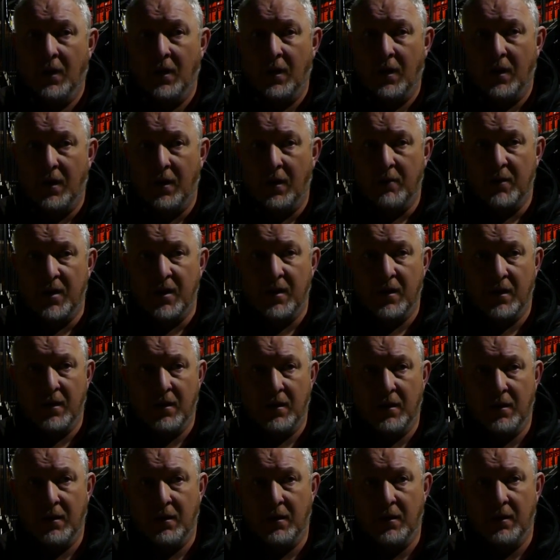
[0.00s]
Um,
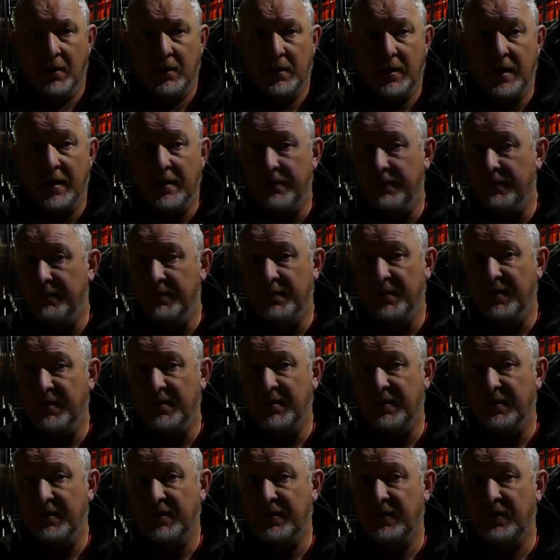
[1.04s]
yeah,
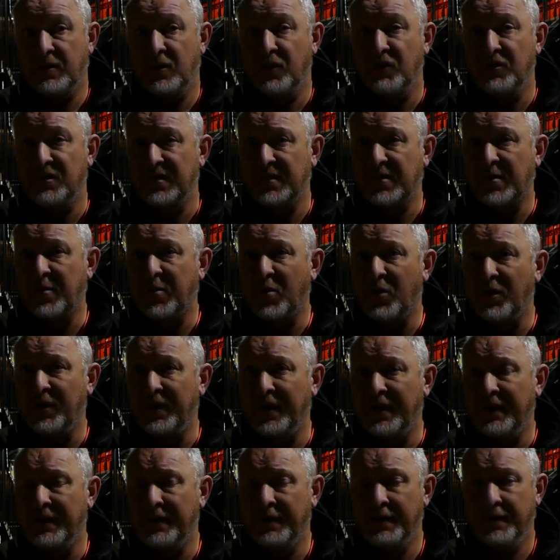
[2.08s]
it's hugely
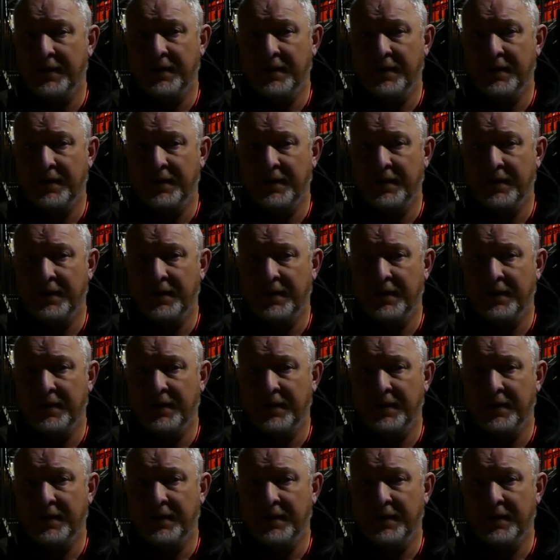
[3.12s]
disappointing.